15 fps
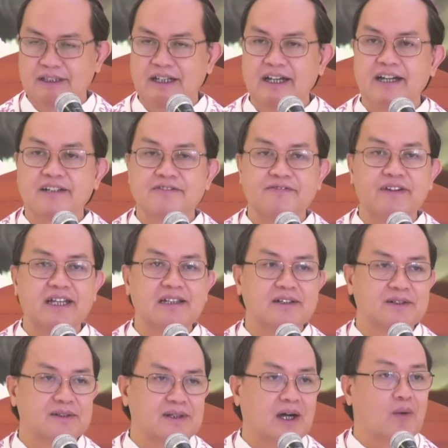her
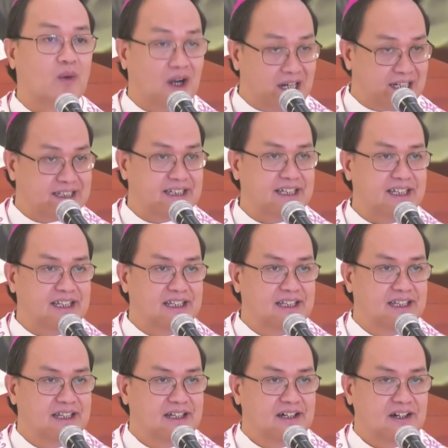fellow awardee
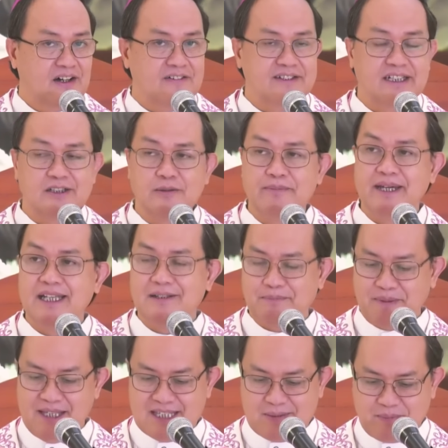of the Nobel
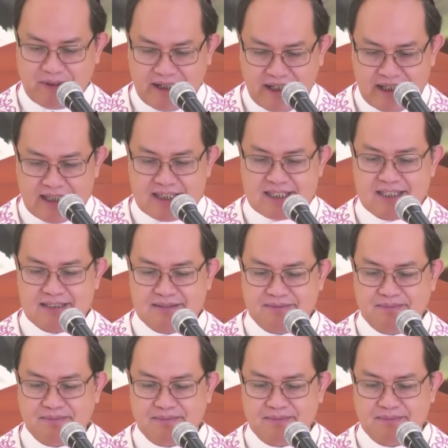Peace Prize.
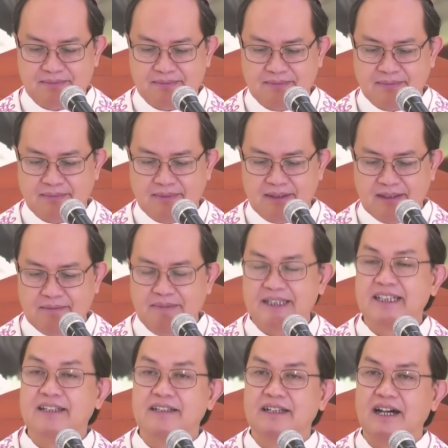
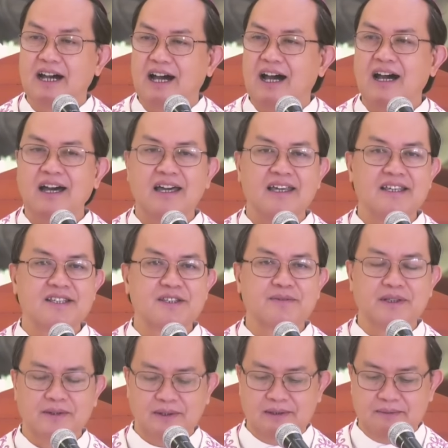But in the eyes of
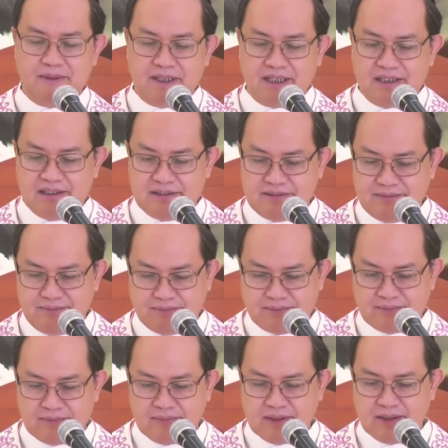the whole world,
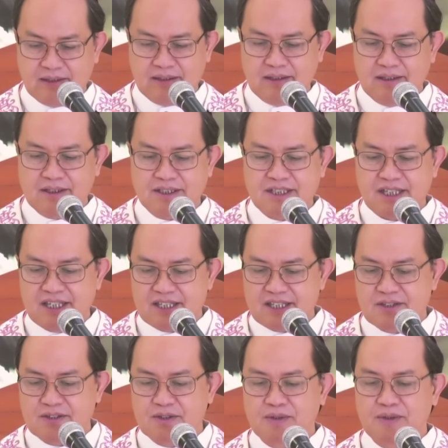she
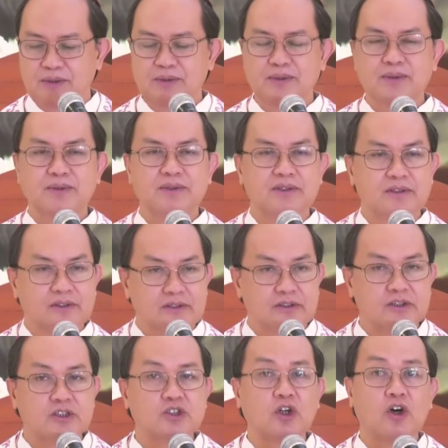stood
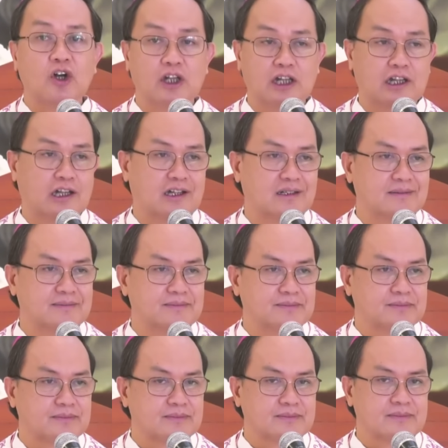tall
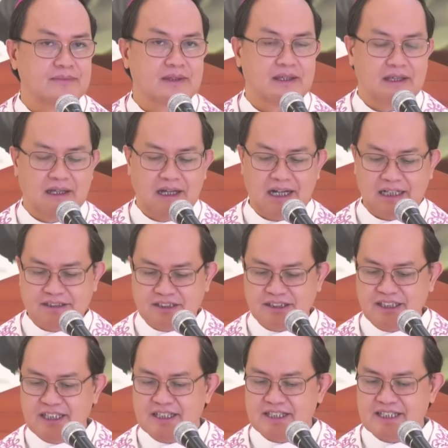as
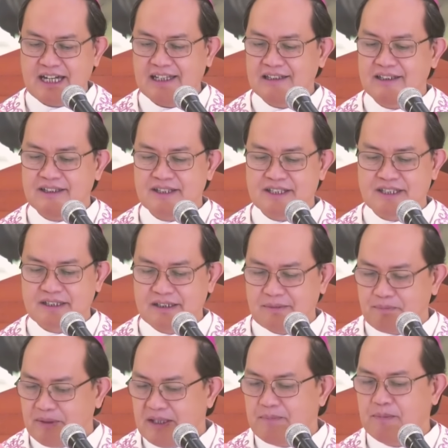she challenged the
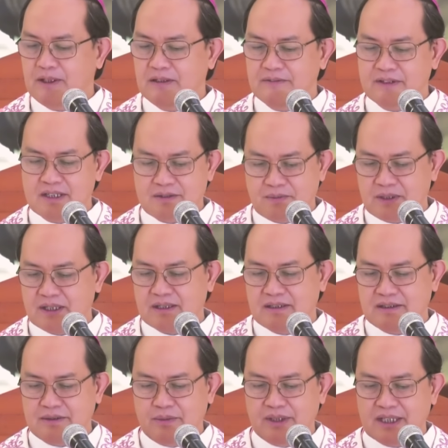people of this
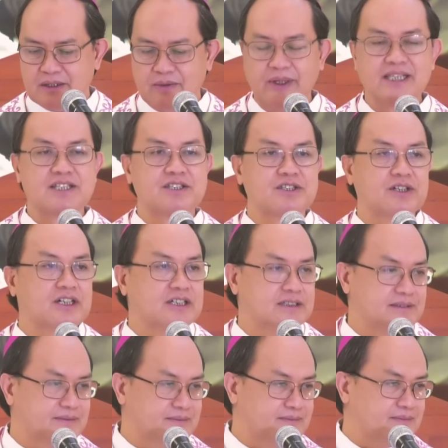world with a
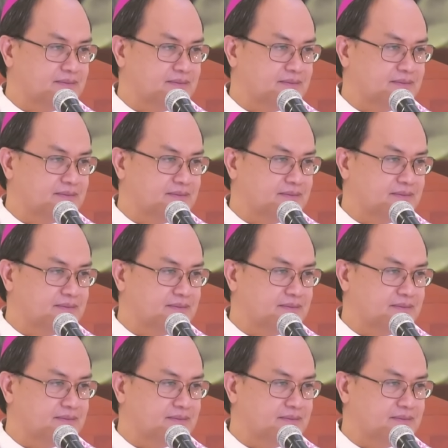question: